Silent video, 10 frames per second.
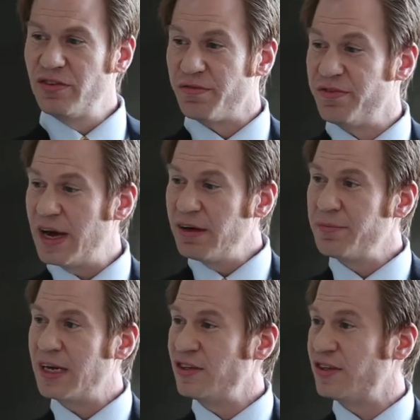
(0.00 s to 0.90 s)
is very
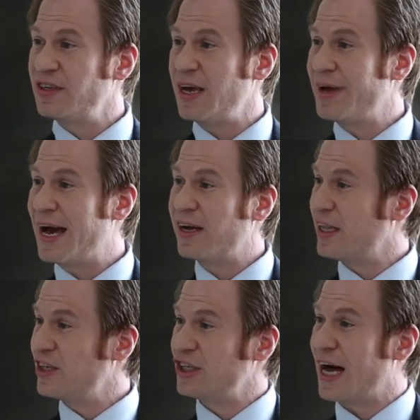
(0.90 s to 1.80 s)
much the same
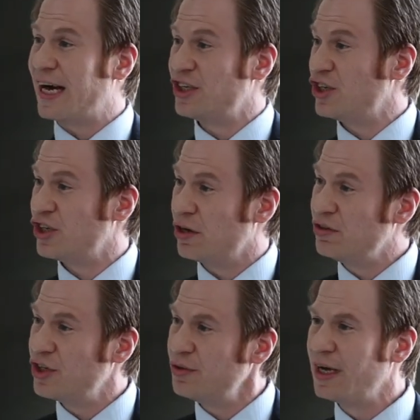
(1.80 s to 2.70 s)
calculation I just
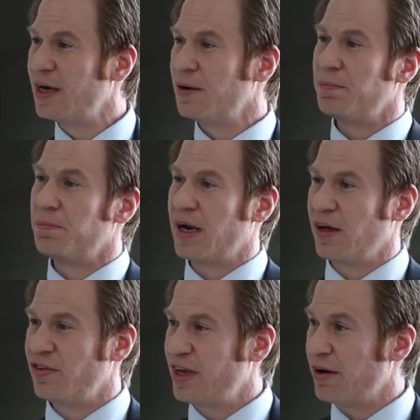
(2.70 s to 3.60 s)
showed you, but
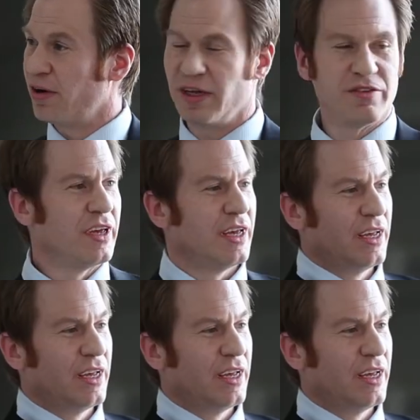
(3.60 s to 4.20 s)
on steroids.